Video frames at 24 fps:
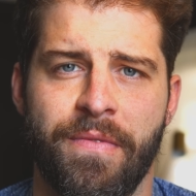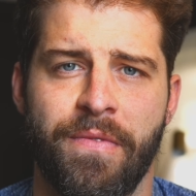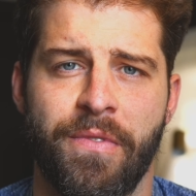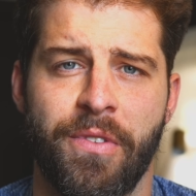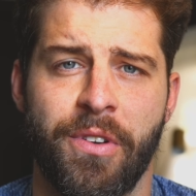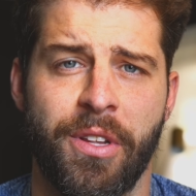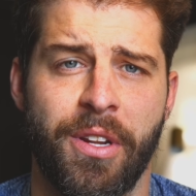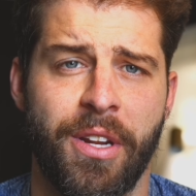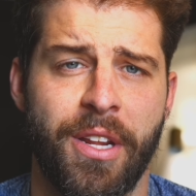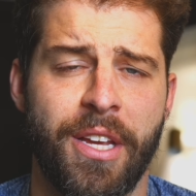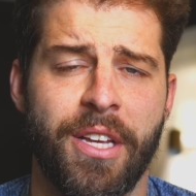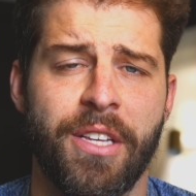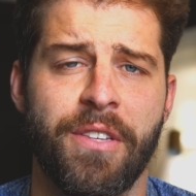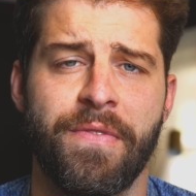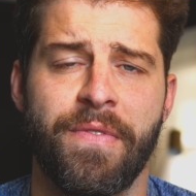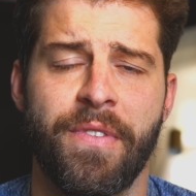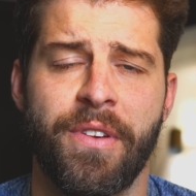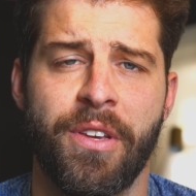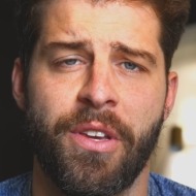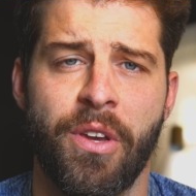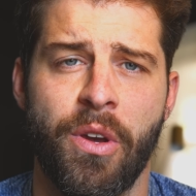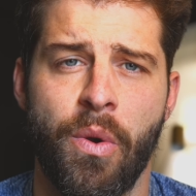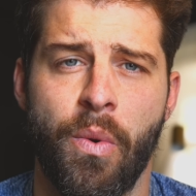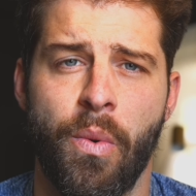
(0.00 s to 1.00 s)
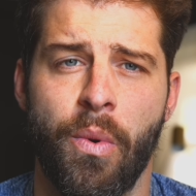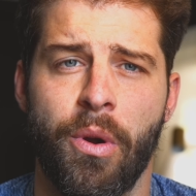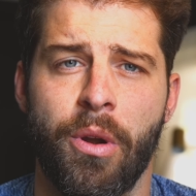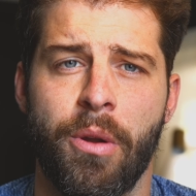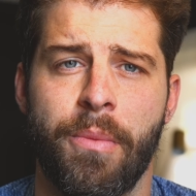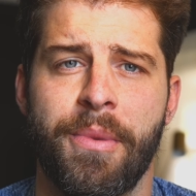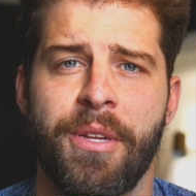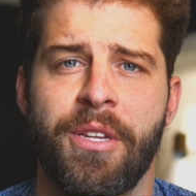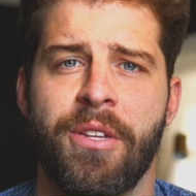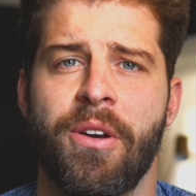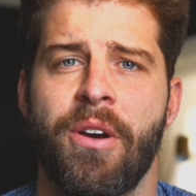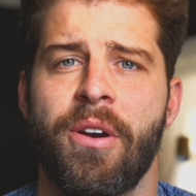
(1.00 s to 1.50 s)
For today's video, we're
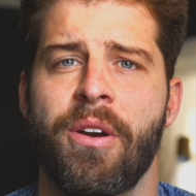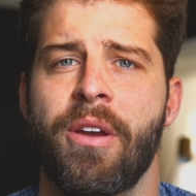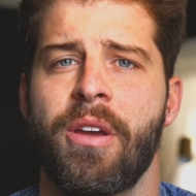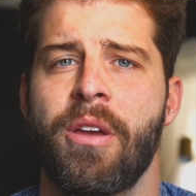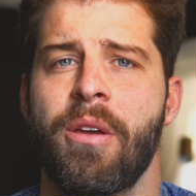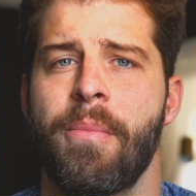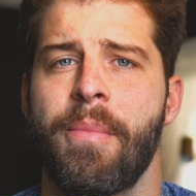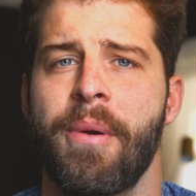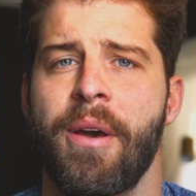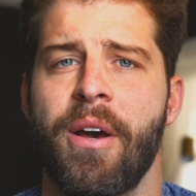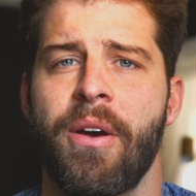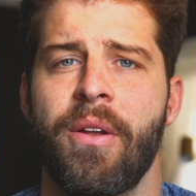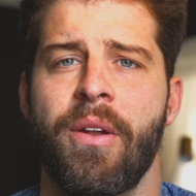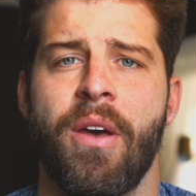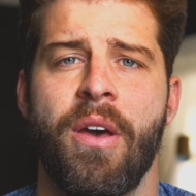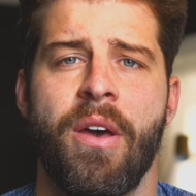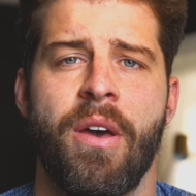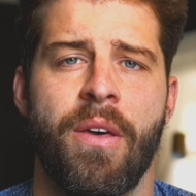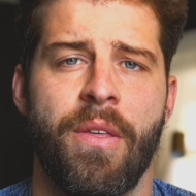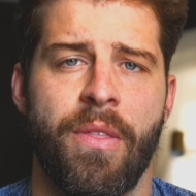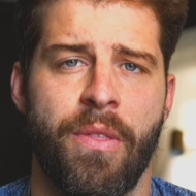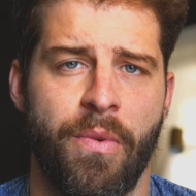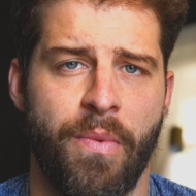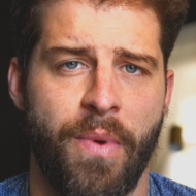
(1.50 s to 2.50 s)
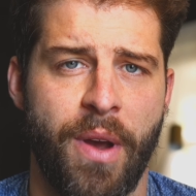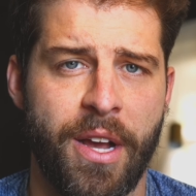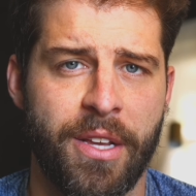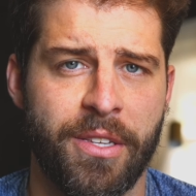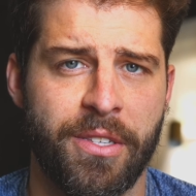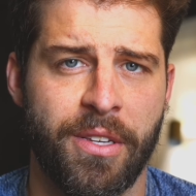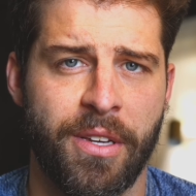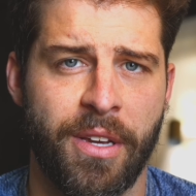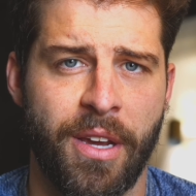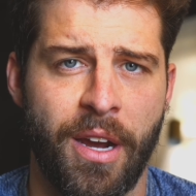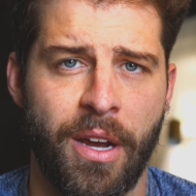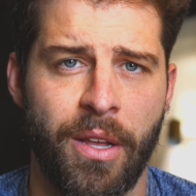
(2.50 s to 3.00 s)
going to be talking about
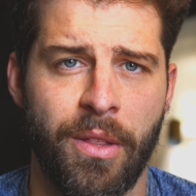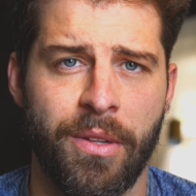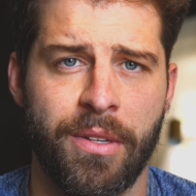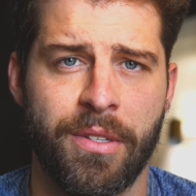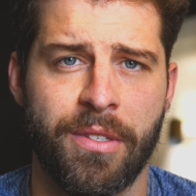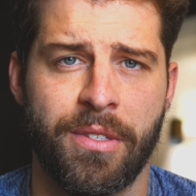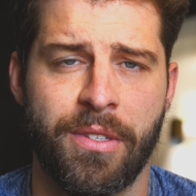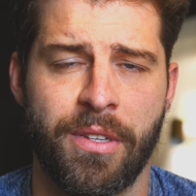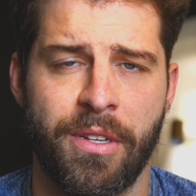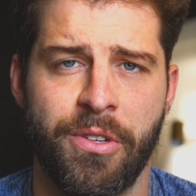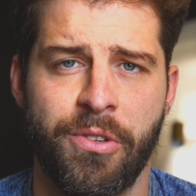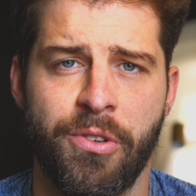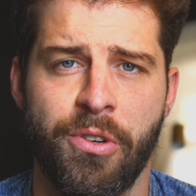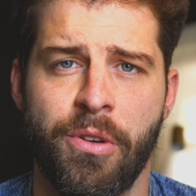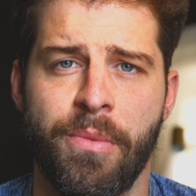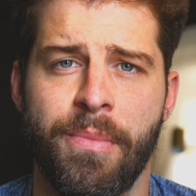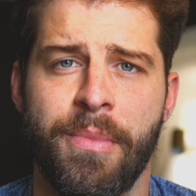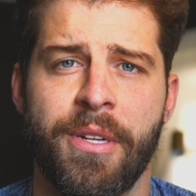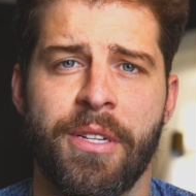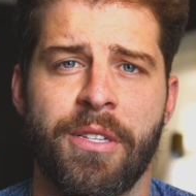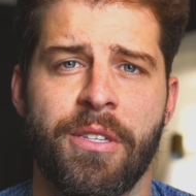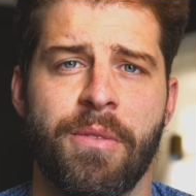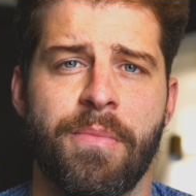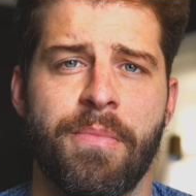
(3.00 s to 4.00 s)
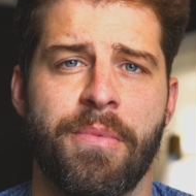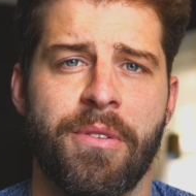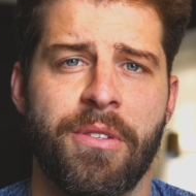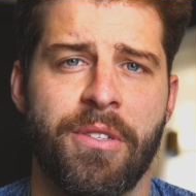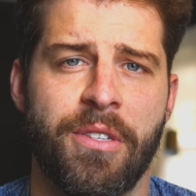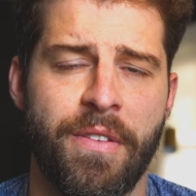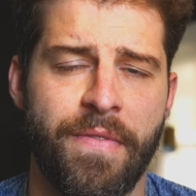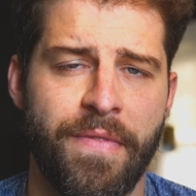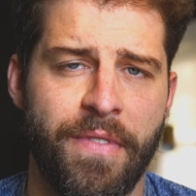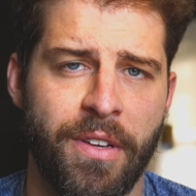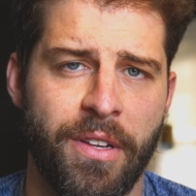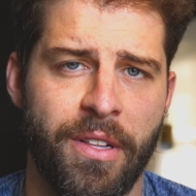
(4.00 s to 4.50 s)
Thoracic Outlet Syndrome and
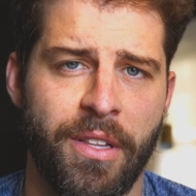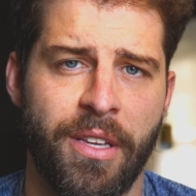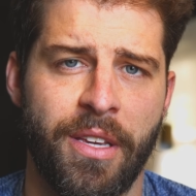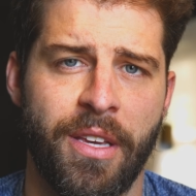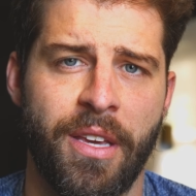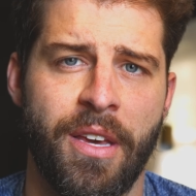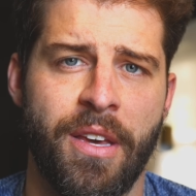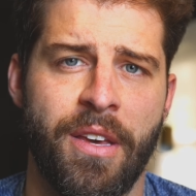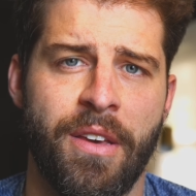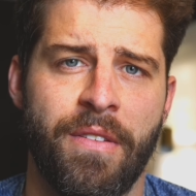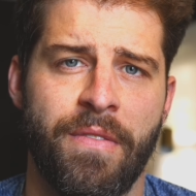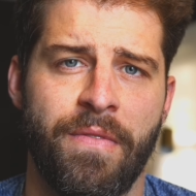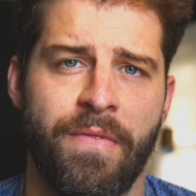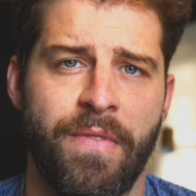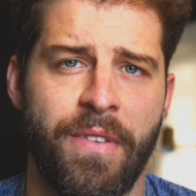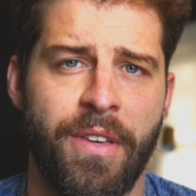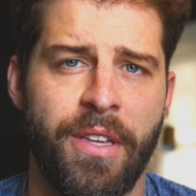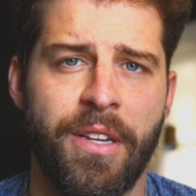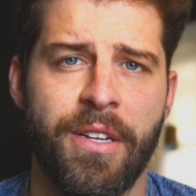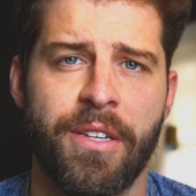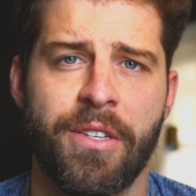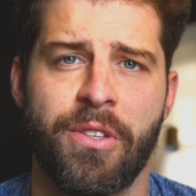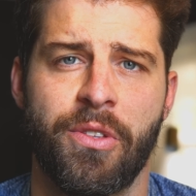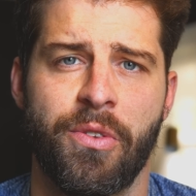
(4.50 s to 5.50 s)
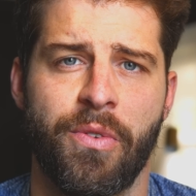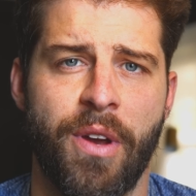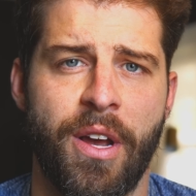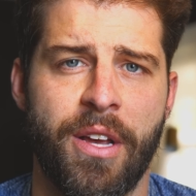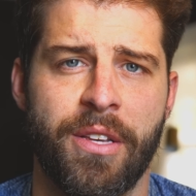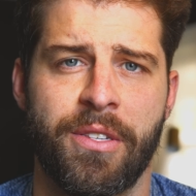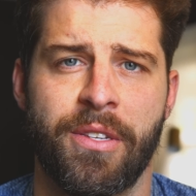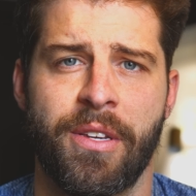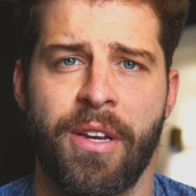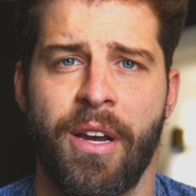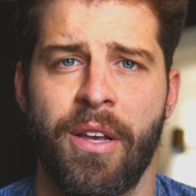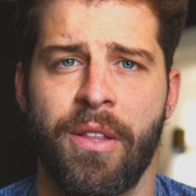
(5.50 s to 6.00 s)
specifically Venous
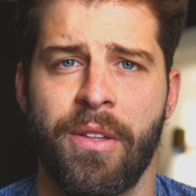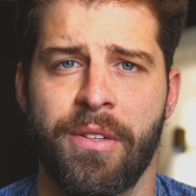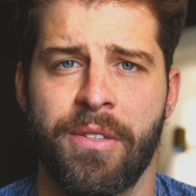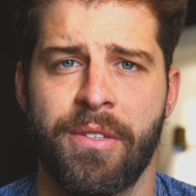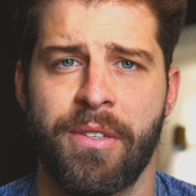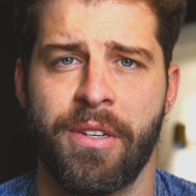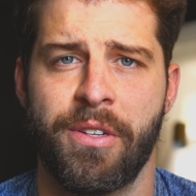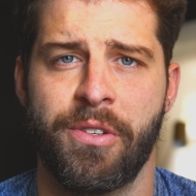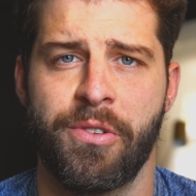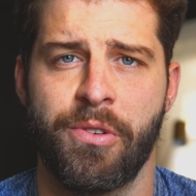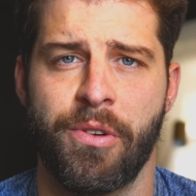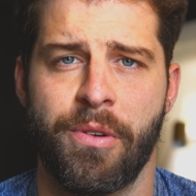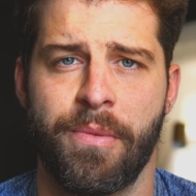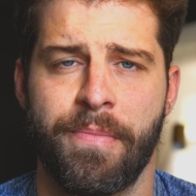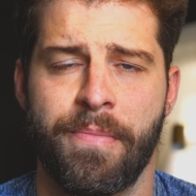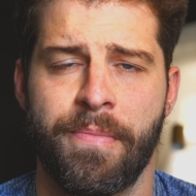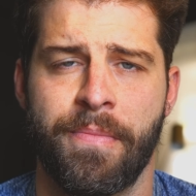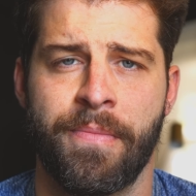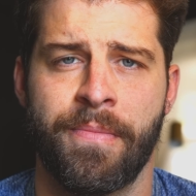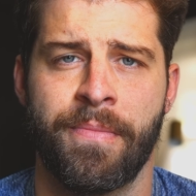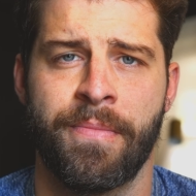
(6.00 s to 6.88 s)
Thoracic Outlet Syndrome.